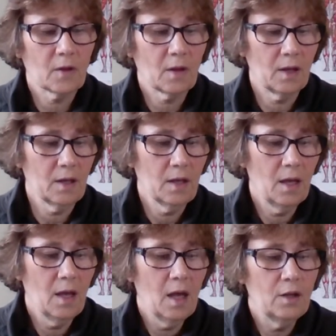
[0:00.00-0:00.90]
Okay?
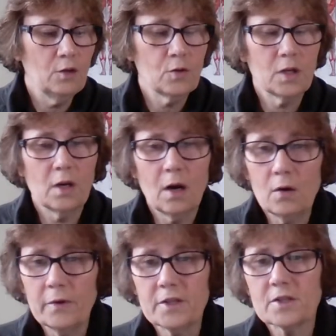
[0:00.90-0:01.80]
You can
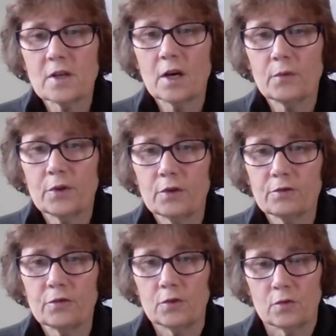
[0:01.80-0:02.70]
always start with your
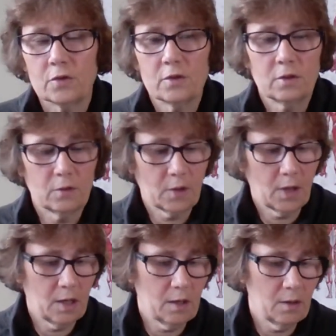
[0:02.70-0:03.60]
foods,
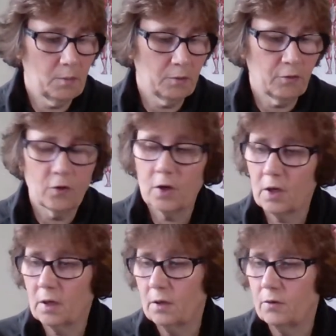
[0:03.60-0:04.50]
okay,
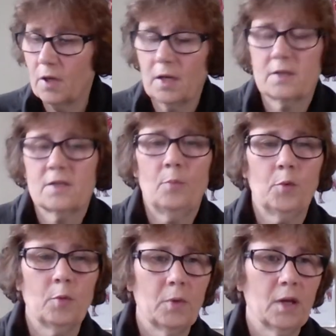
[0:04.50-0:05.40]
before you take a
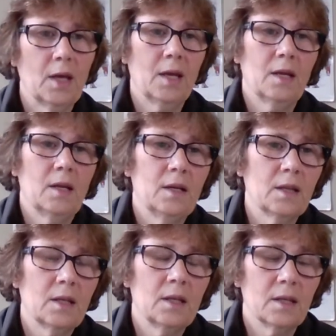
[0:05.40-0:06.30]
supplement, add
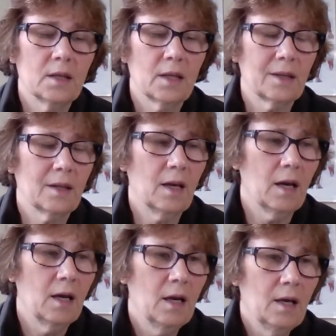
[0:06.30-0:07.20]
anything in like
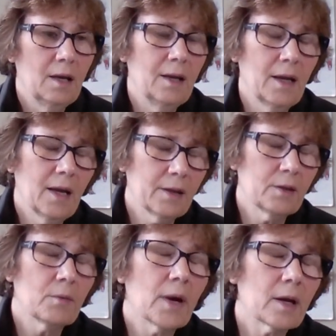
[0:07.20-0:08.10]
that. And I
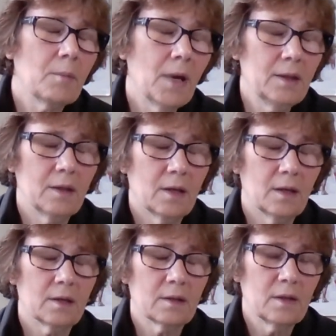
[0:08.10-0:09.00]
highly recommend
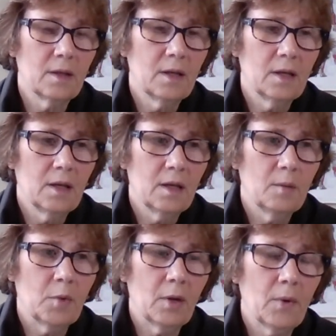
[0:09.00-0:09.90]
that.
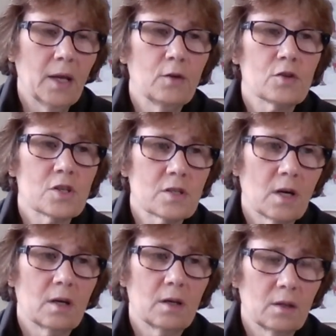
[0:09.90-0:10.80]
But I want you to start